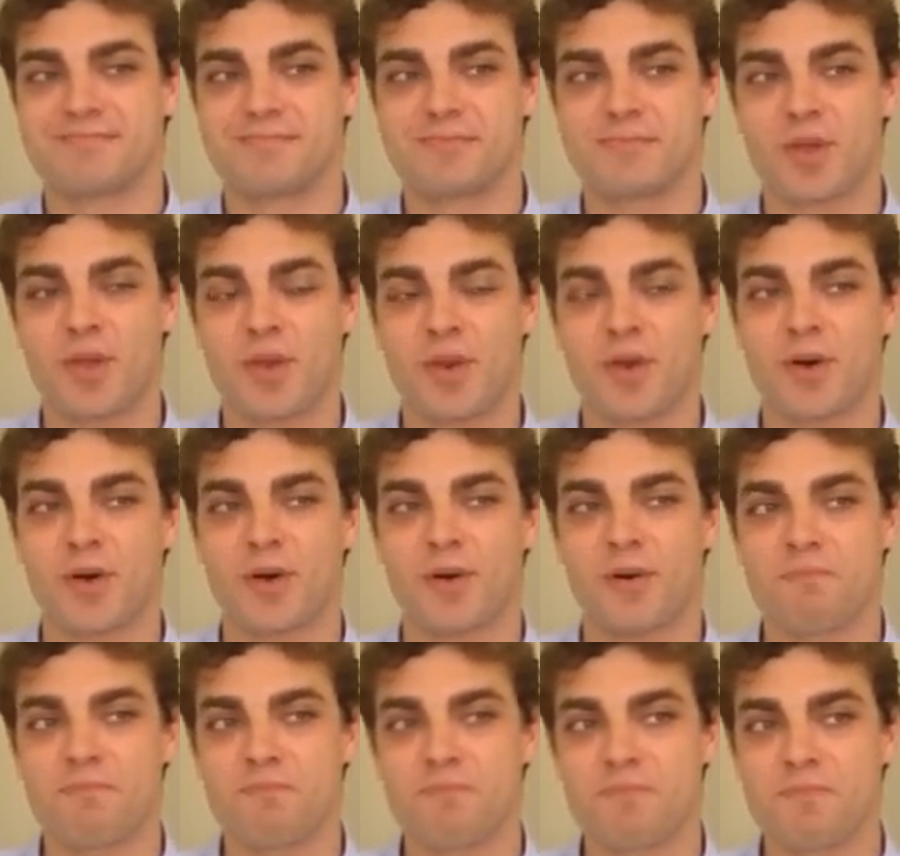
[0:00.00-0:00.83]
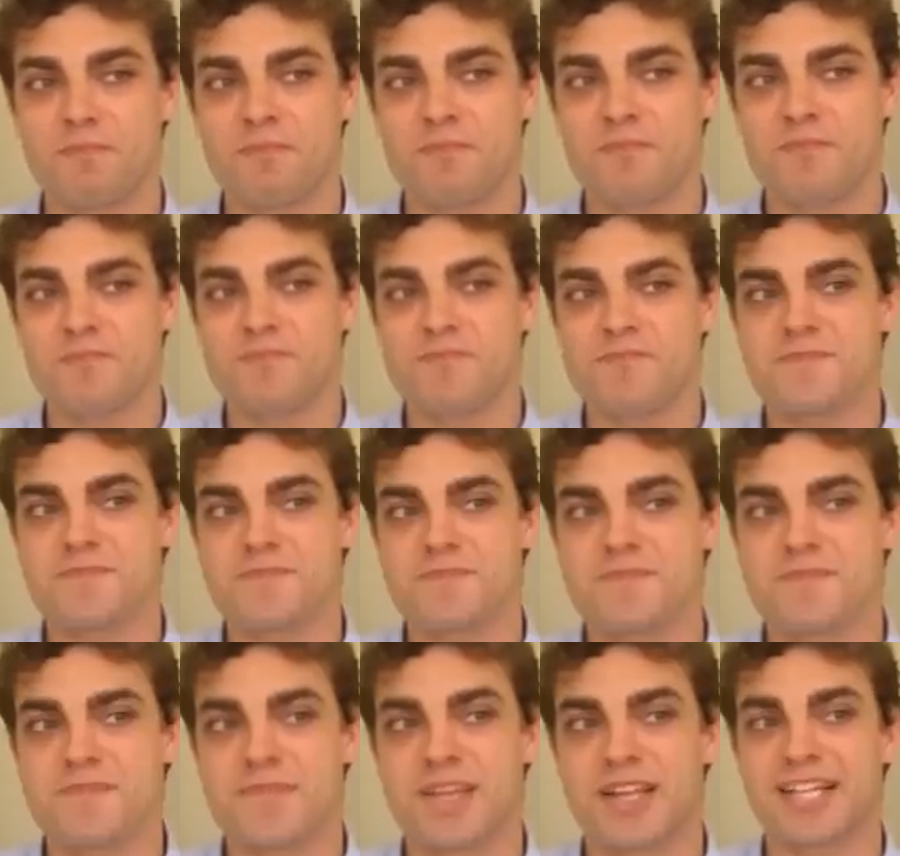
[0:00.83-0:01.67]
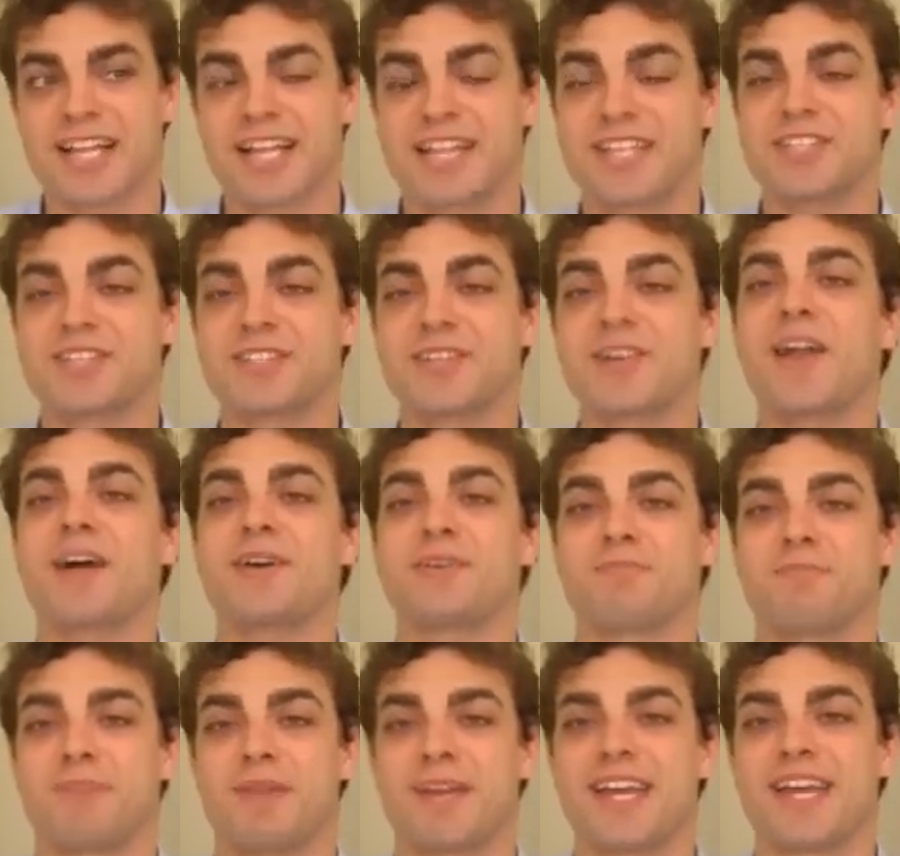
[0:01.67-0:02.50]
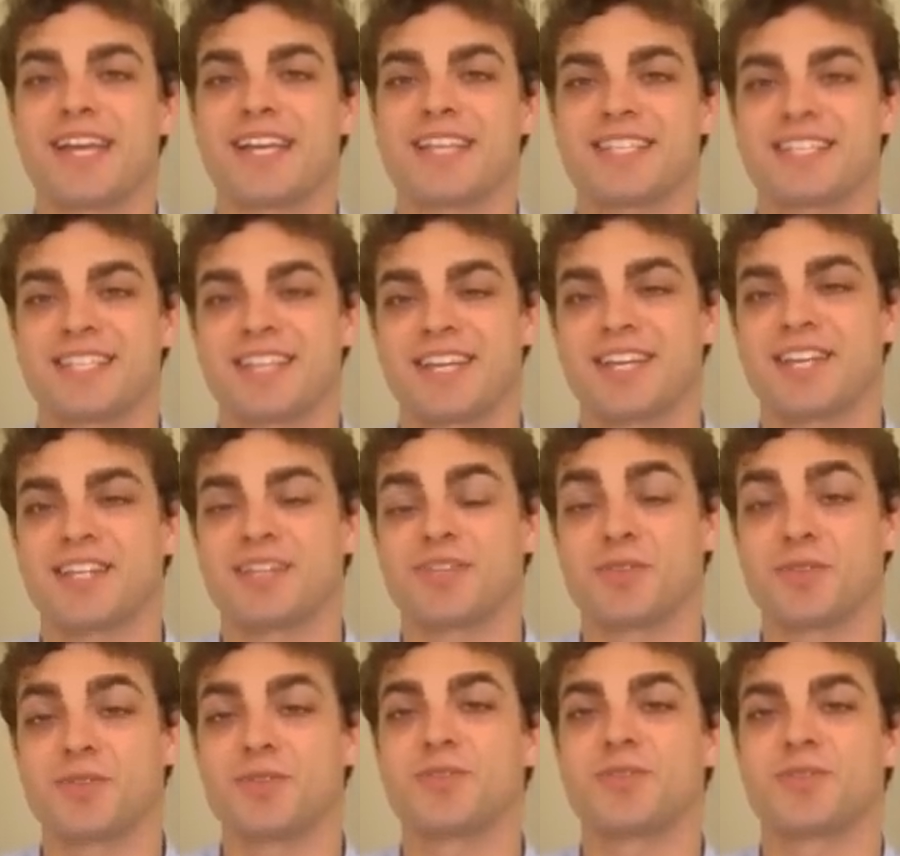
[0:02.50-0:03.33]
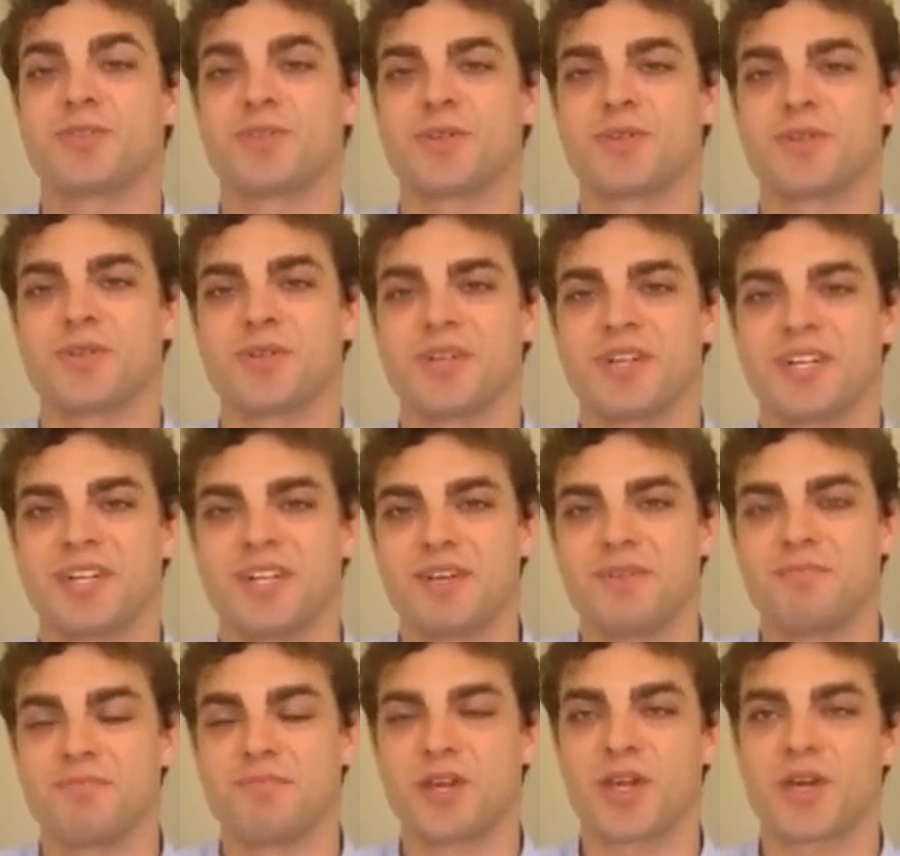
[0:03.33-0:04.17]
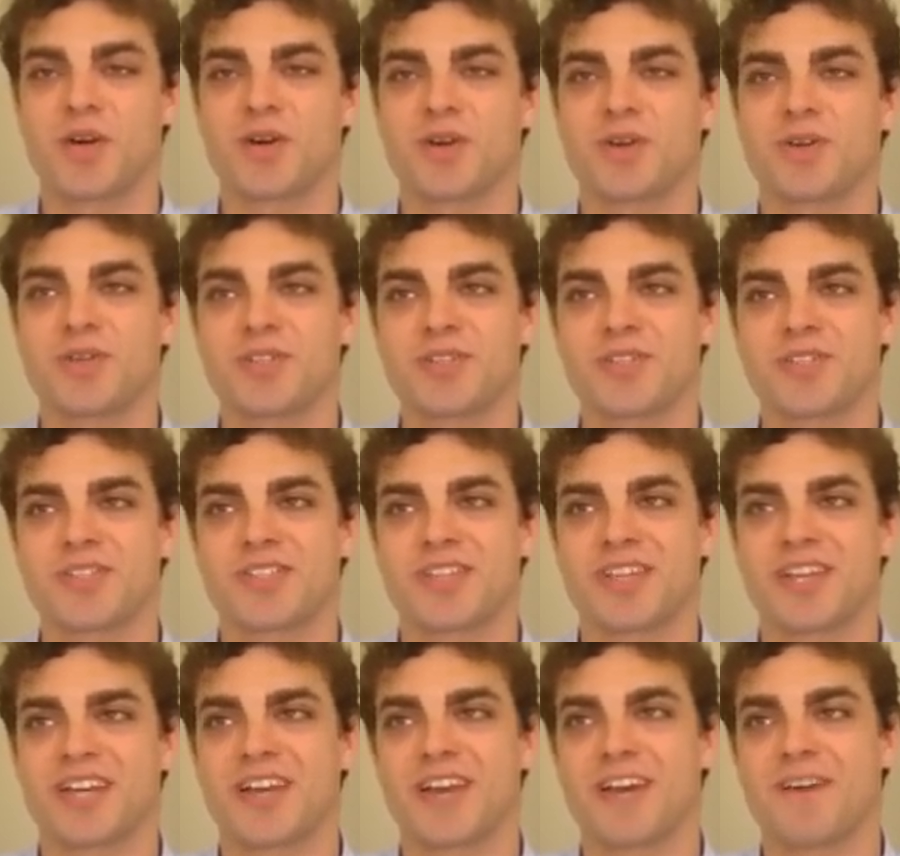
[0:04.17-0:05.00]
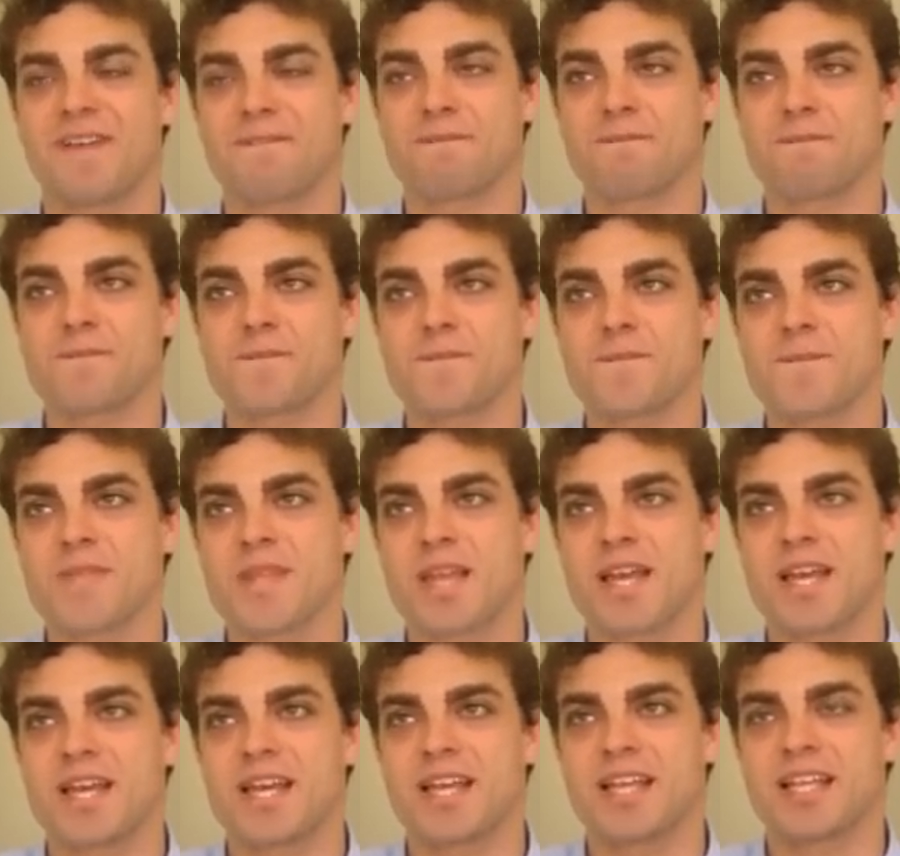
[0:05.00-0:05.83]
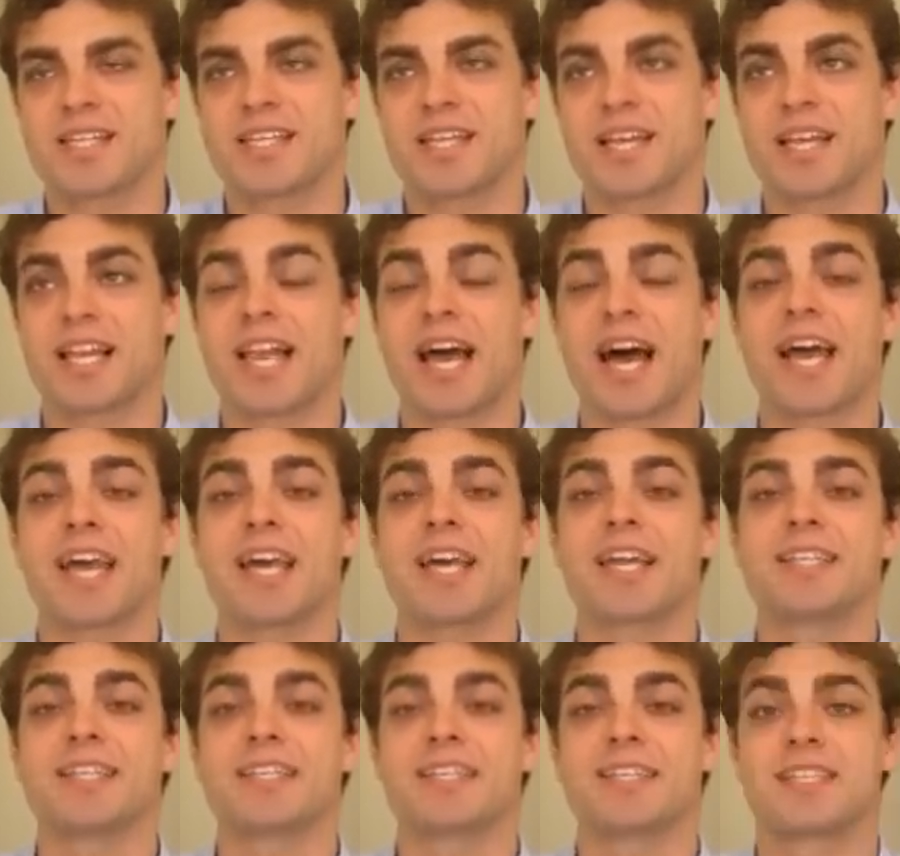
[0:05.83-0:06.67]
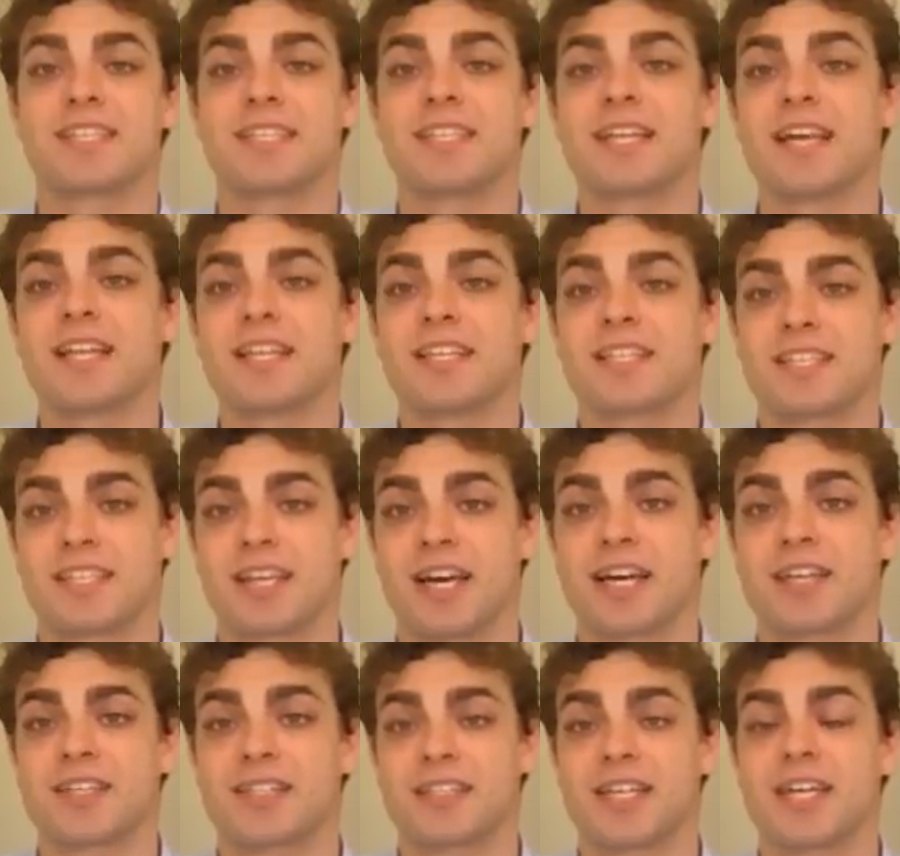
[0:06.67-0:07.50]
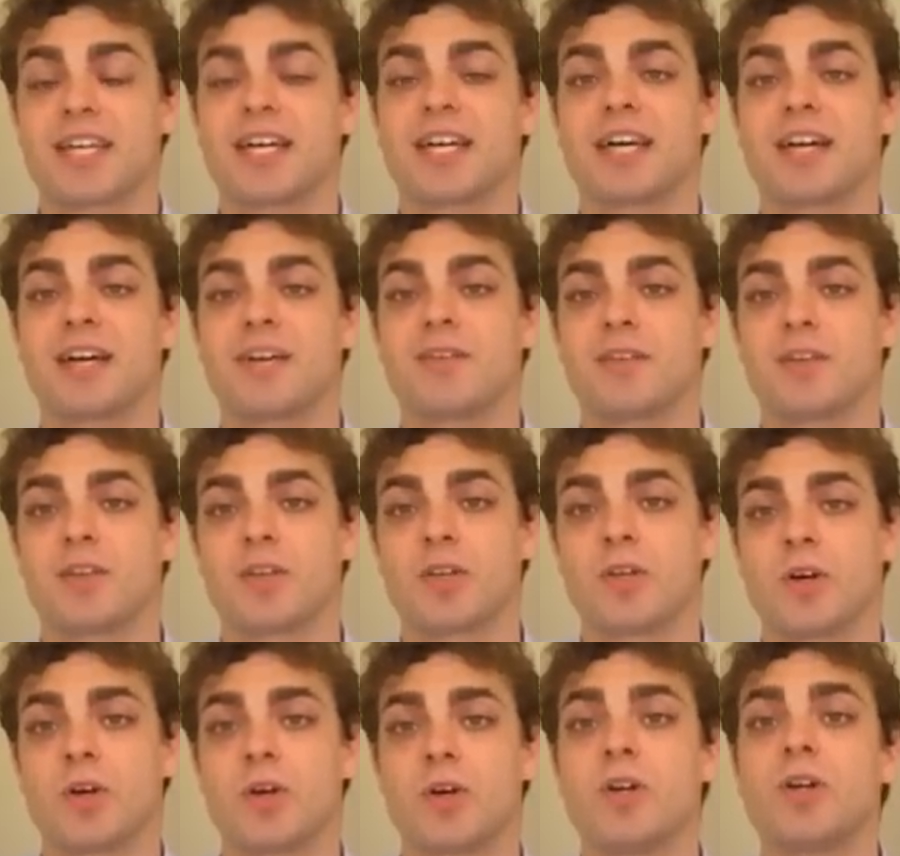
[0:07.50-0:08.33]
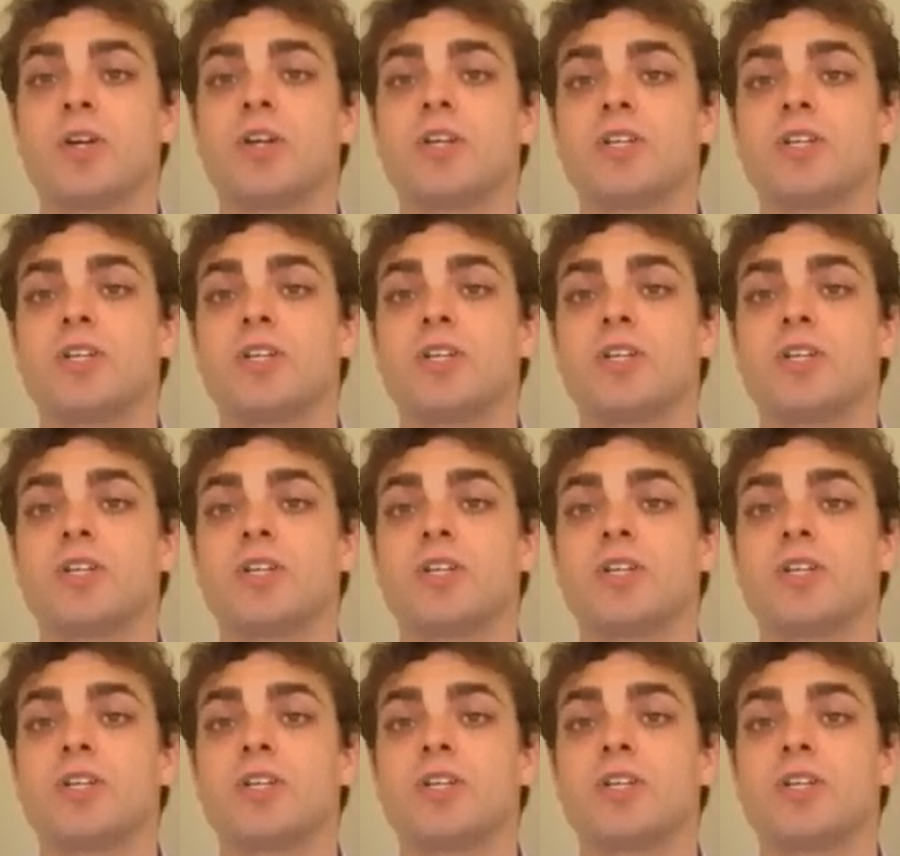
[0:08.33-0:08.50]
you know, that is the right place to do so, because the client that are there, you know,